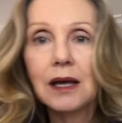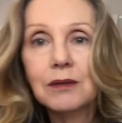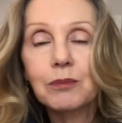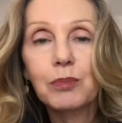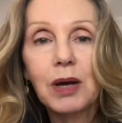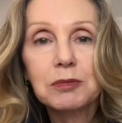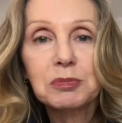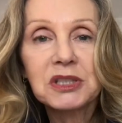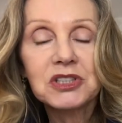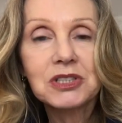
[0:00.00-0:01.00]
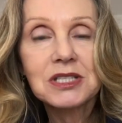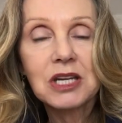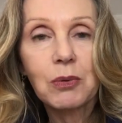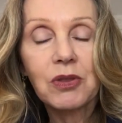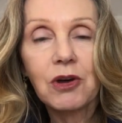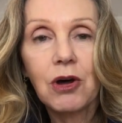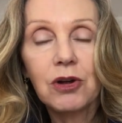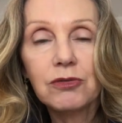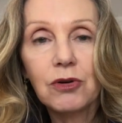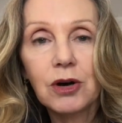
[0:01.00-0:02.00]
I probably should stick with the
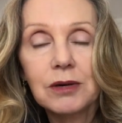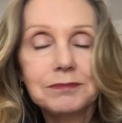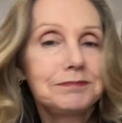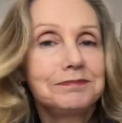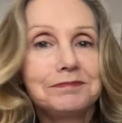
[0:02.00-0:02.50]
called for.